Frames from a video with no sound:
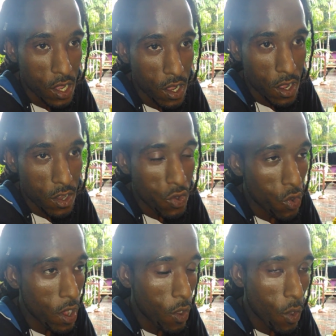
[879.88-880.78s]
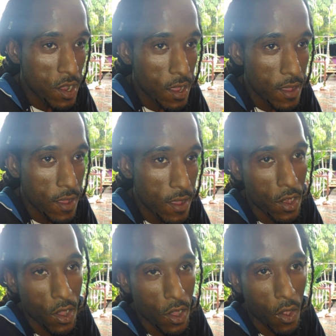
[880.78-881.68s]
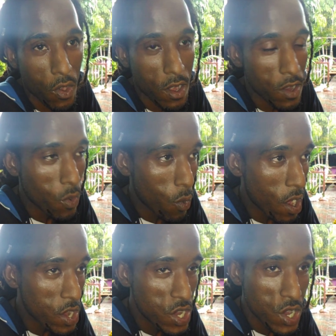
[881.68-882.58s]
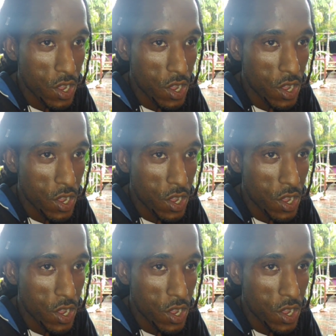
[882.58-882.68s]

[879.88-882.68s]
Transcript: Do not watch TV in the house. Let's watch nature.